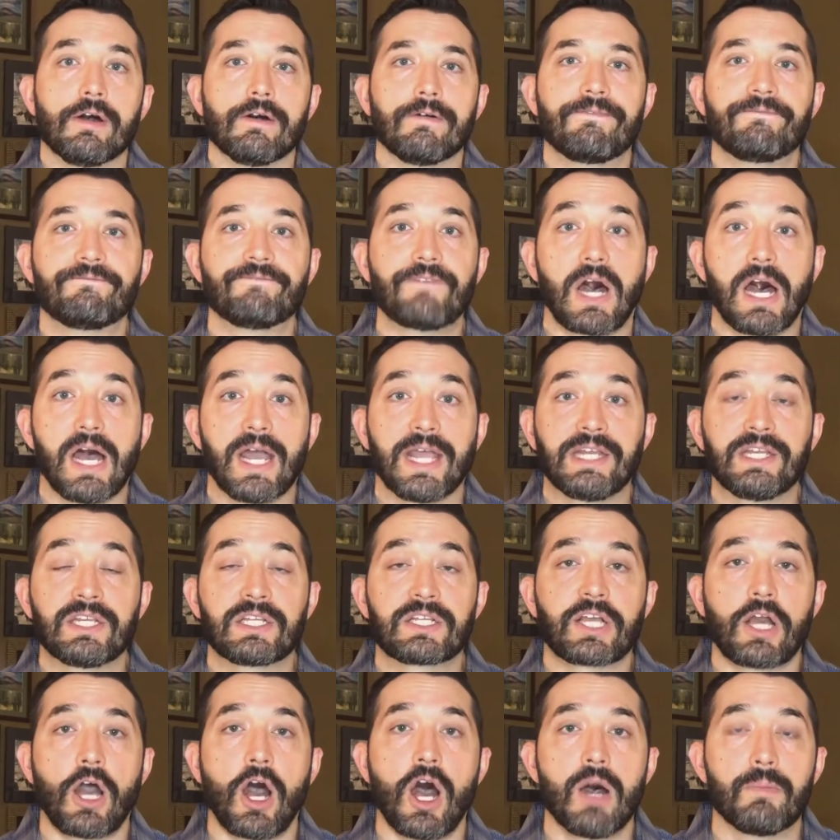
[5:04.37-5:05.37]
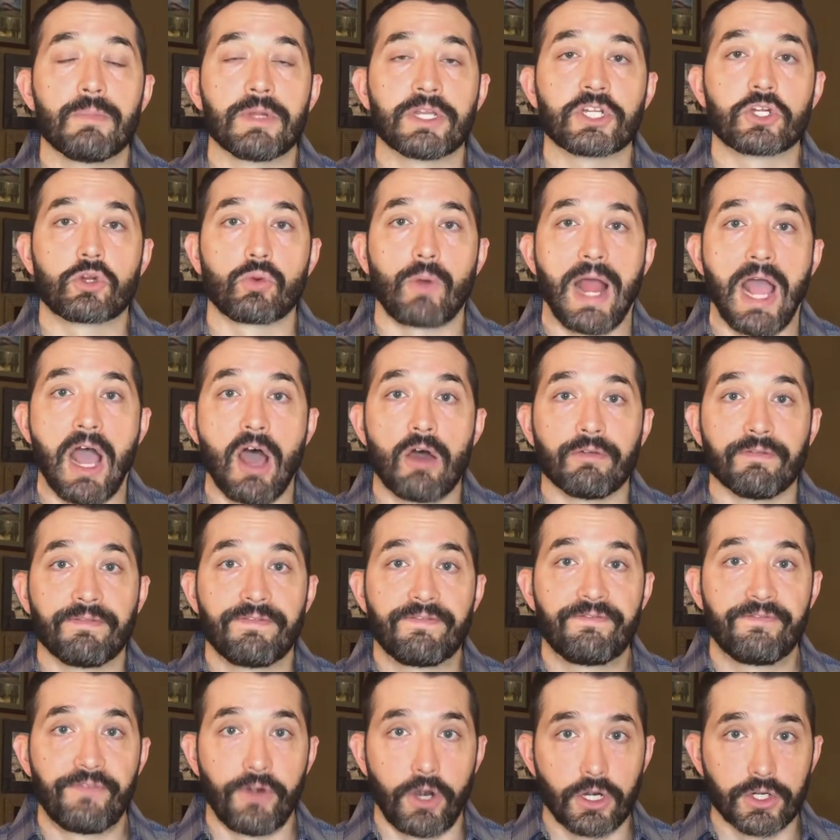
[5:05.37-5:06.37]
Find common ground
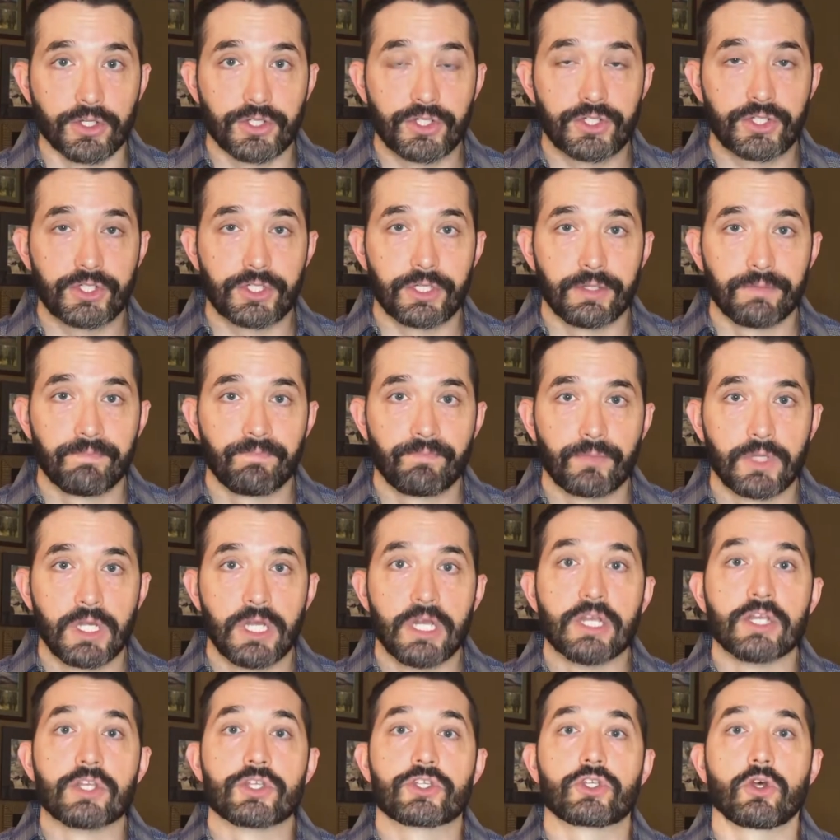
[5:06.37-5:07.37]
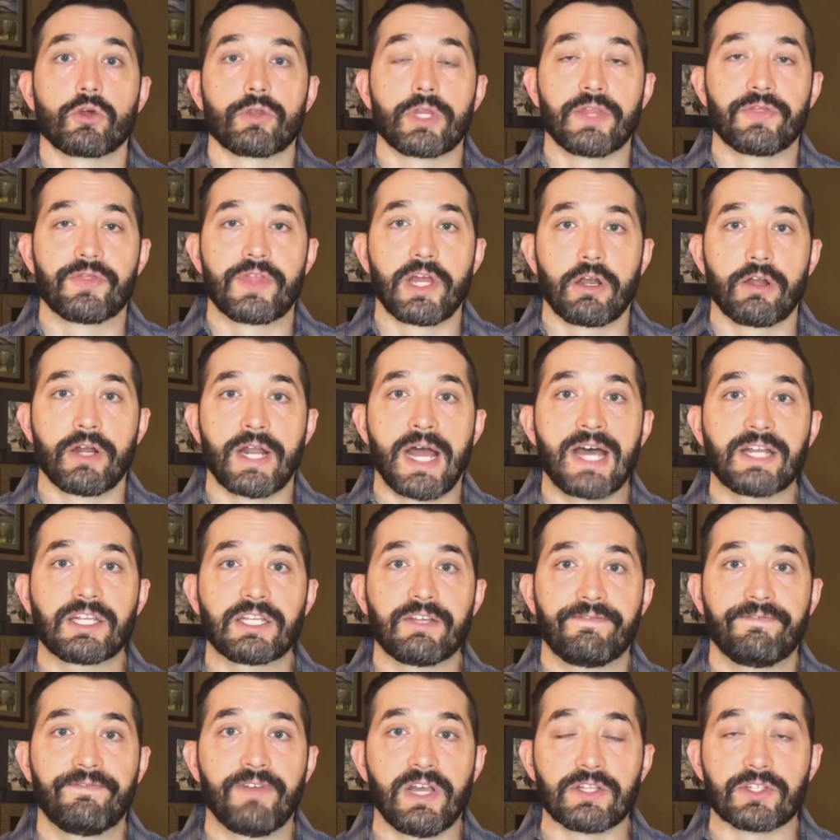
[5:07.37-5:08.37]
first so that they're not
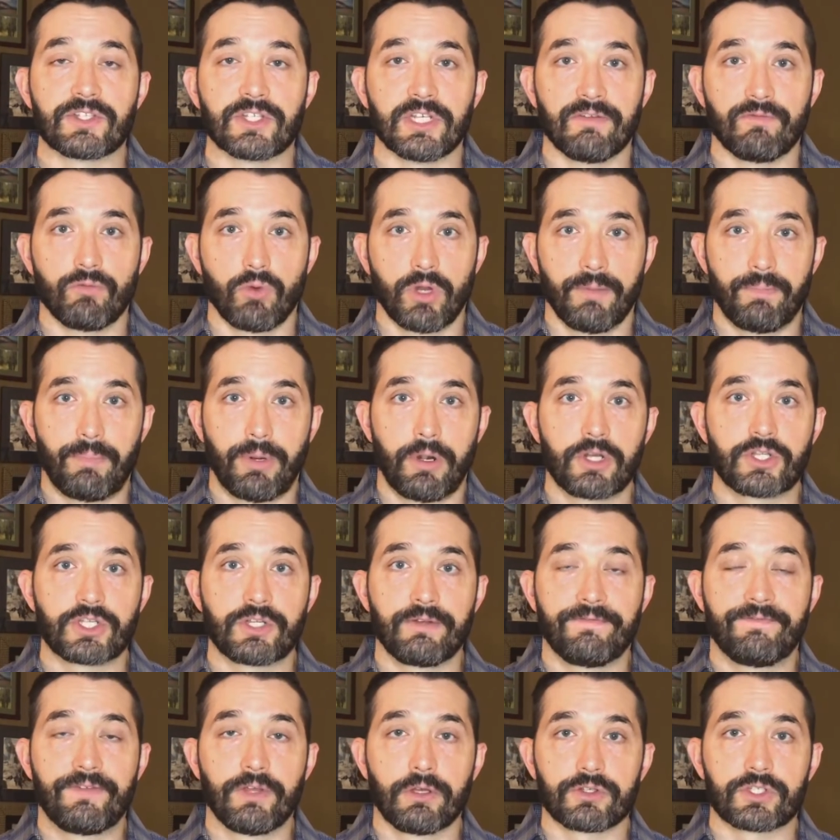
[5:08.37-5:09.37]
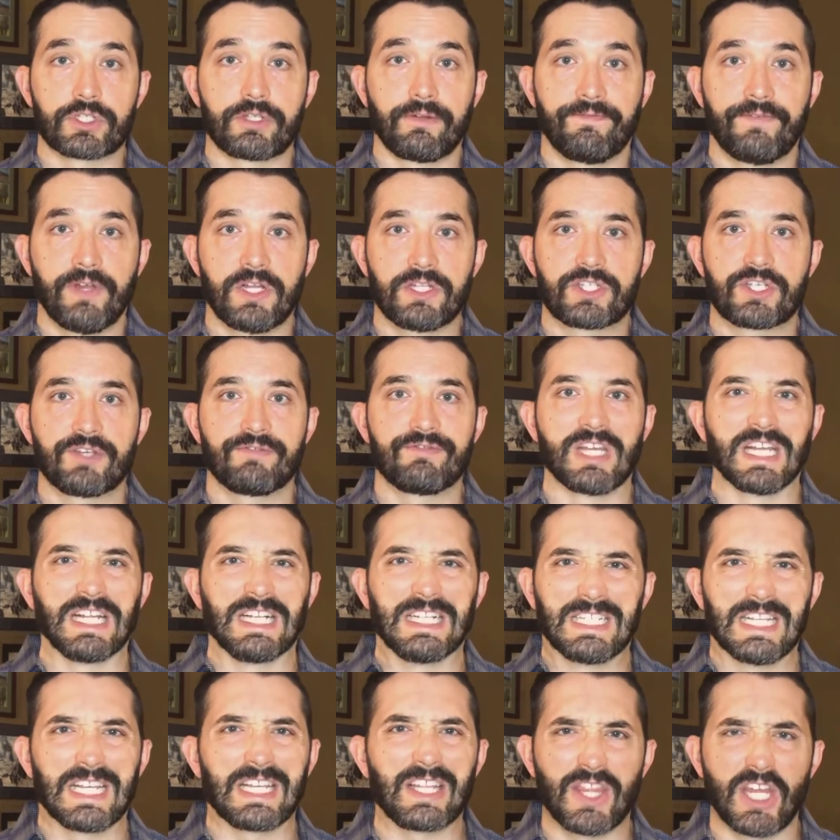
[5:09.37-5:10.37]
defensive. When a person feels defensive, they
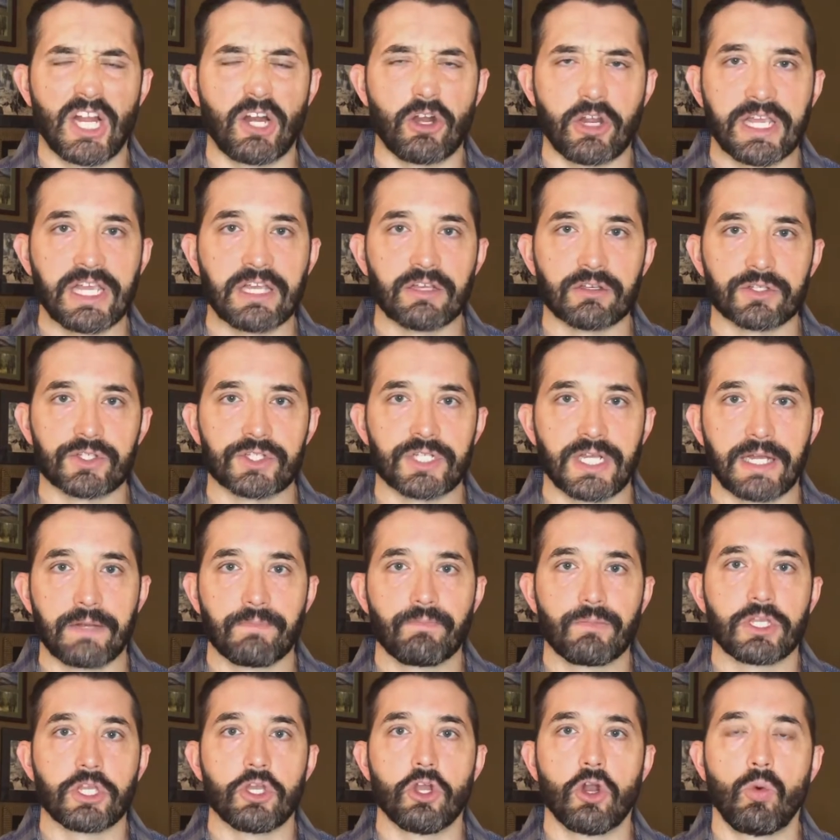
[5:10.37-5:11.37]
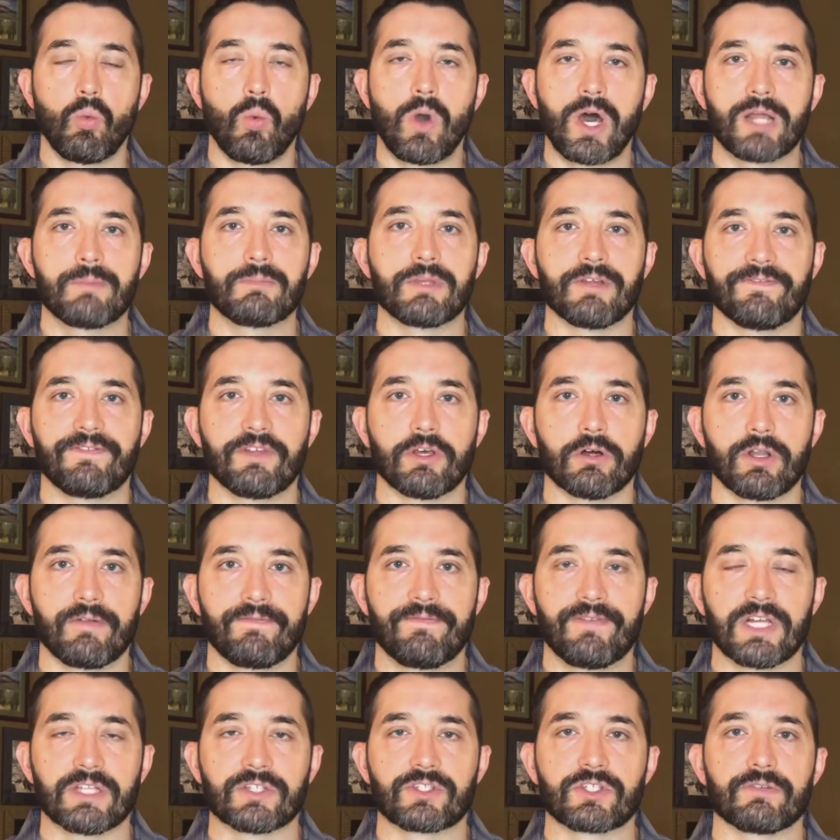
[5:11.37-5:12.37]
dig their heels in. You don't want them to feel
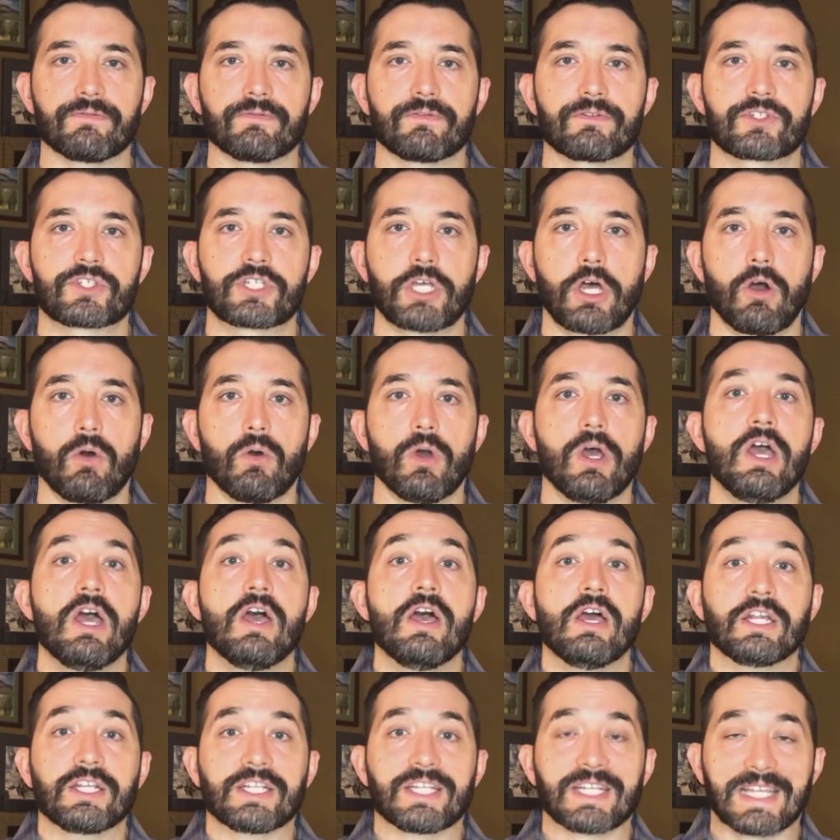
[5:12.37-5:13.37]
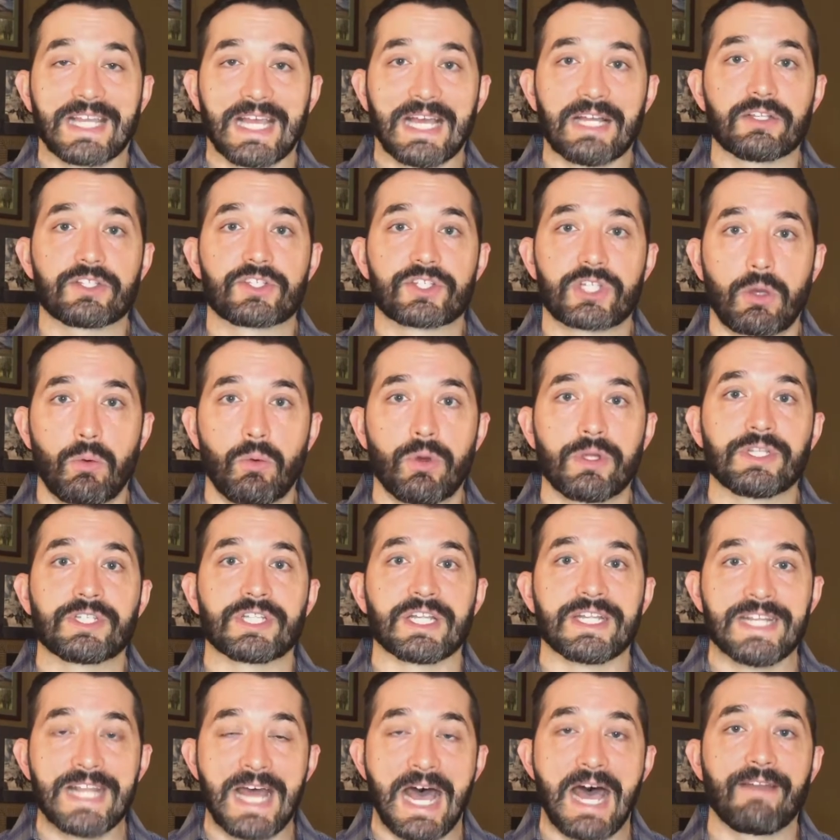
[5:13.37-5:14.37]
defensive. So to get someone
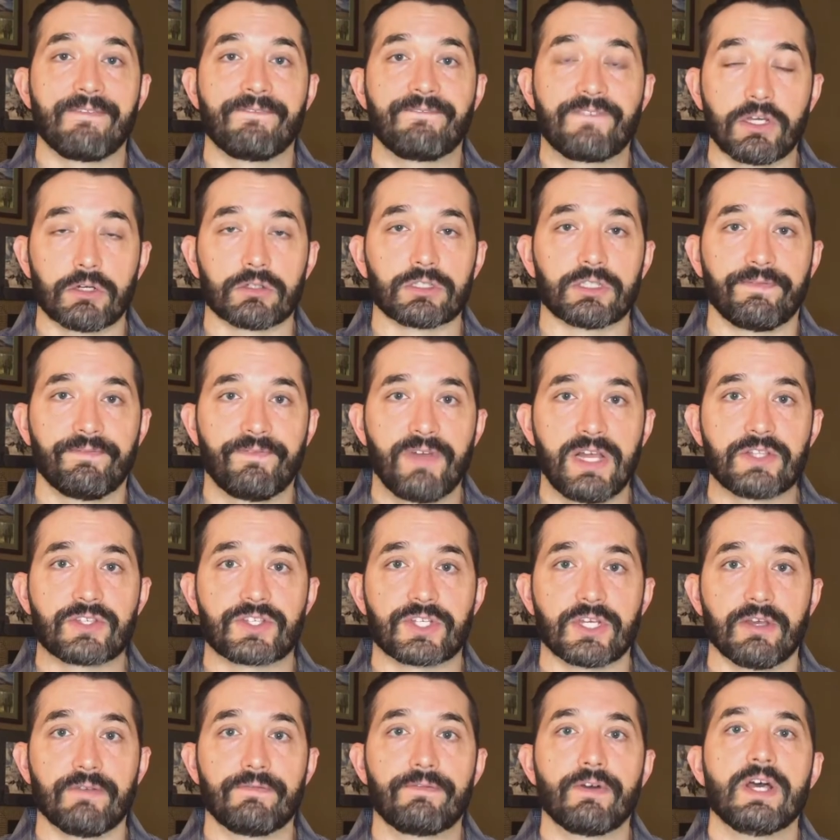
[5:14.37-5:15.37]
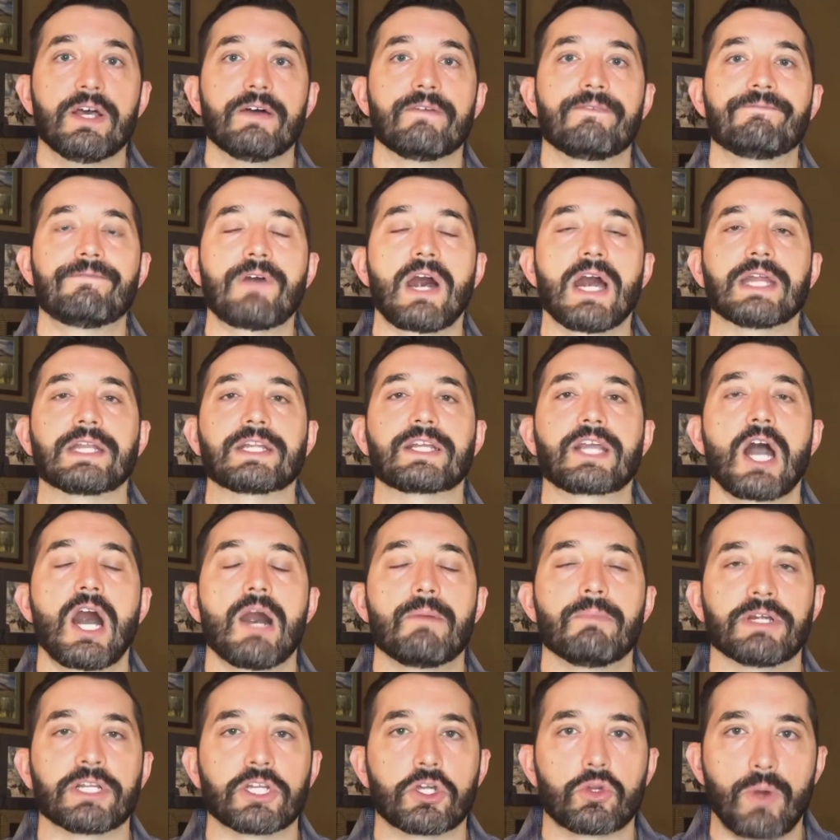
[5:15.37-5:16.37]
to not feel defensive, find
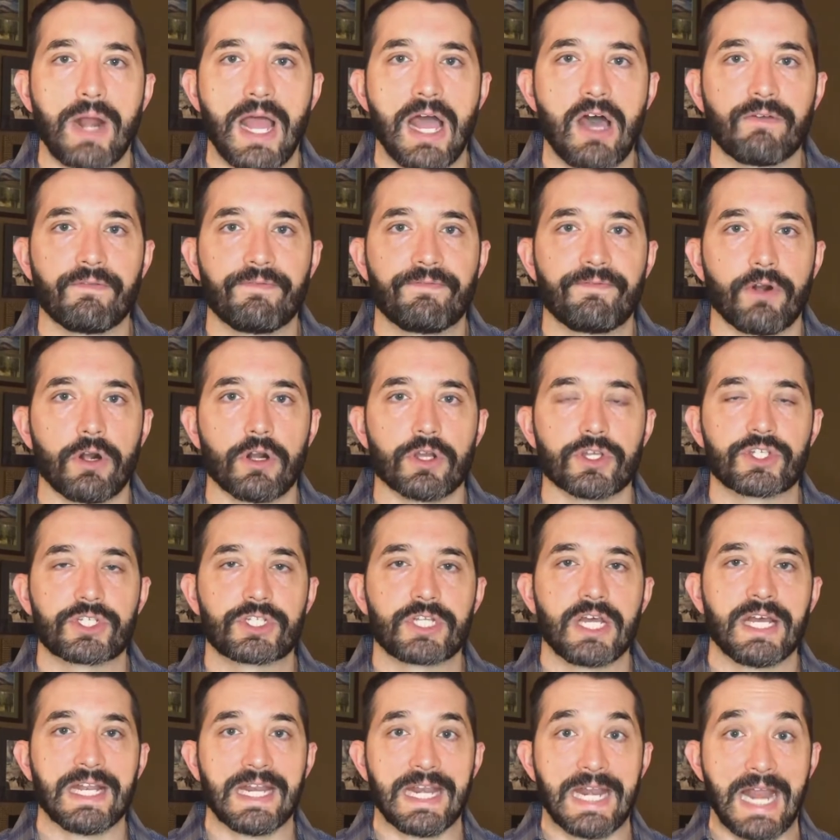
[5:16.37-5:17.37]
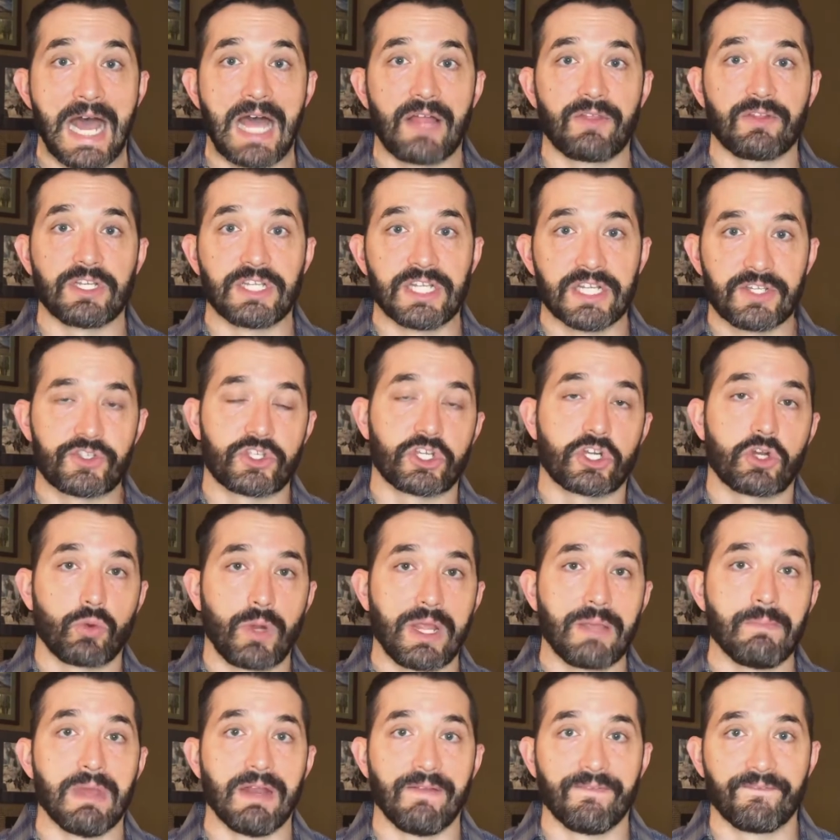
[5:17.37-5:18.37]
common ground first, not
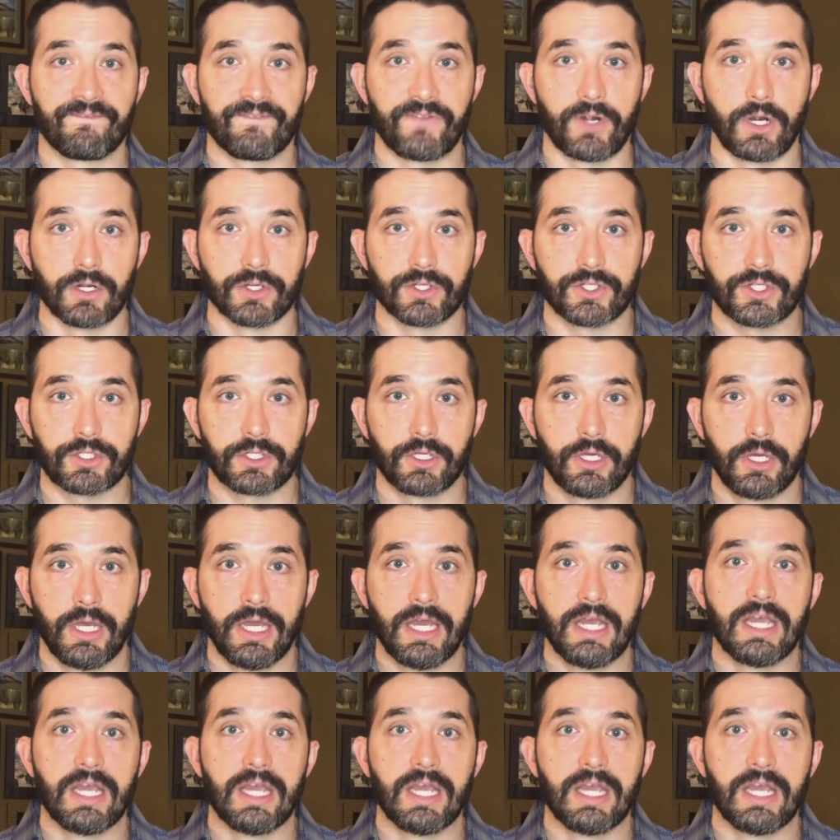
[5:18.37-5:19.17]
disagreement first.